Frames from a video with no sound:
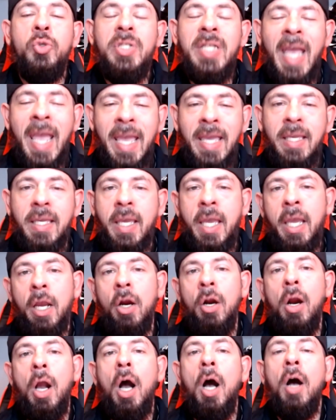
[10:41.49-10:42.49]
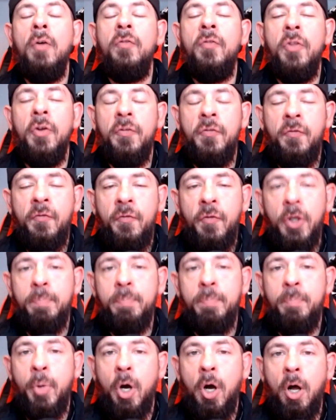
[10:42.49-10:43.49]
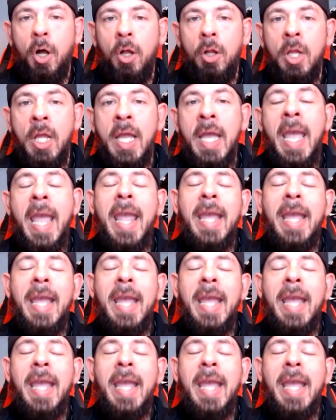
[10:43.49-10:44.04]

take care of the football,